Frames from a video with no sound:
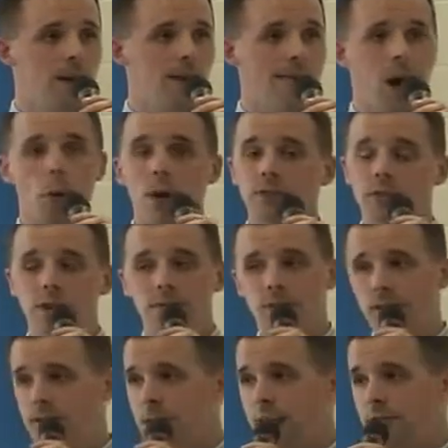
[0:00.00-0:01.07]
That wasn't a
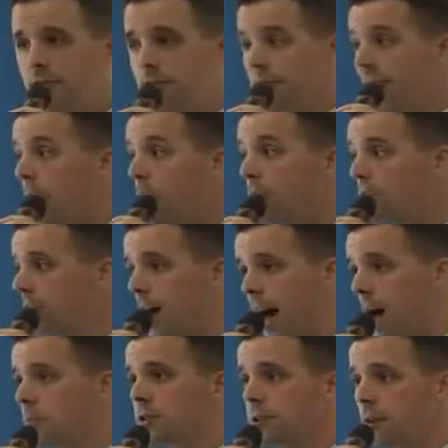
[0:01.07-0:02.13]
suggestion. That wasn't
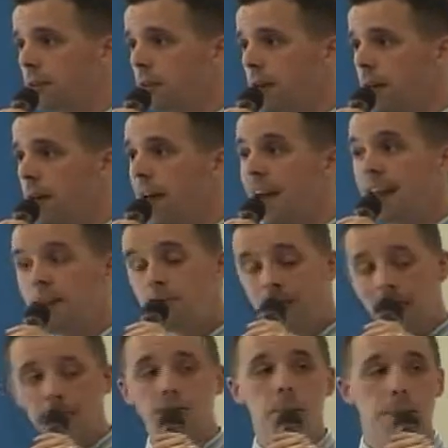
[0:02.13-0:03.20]
optional. And he
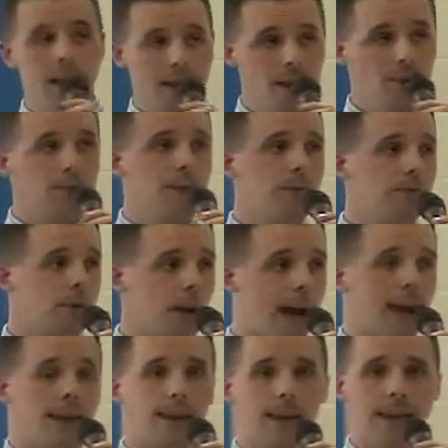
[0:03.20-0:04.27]
faced a penalty for
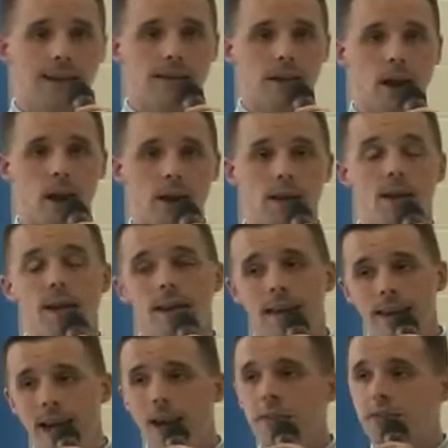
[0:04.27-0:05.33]
not getting it done.
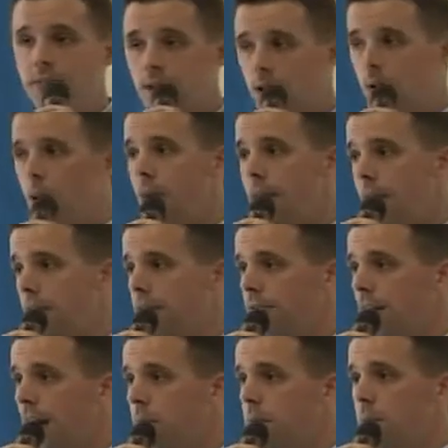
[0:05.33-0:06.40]
He got a 0 on that
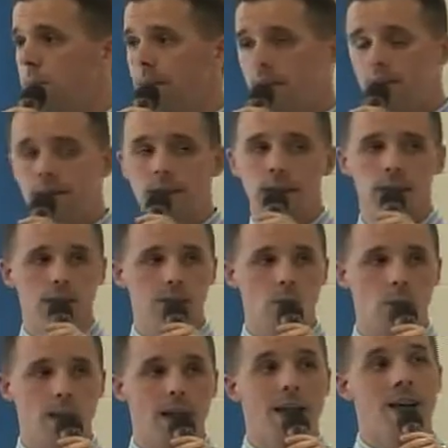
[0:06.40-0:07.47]
assignment because he didn't
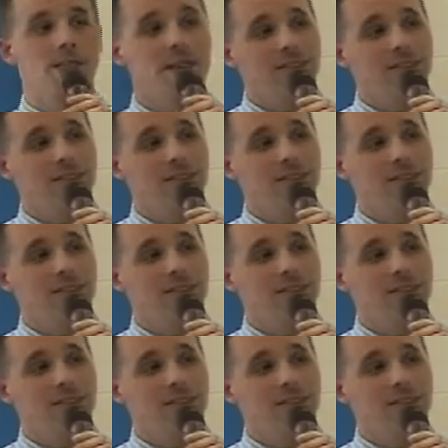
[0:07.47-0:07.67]
do it.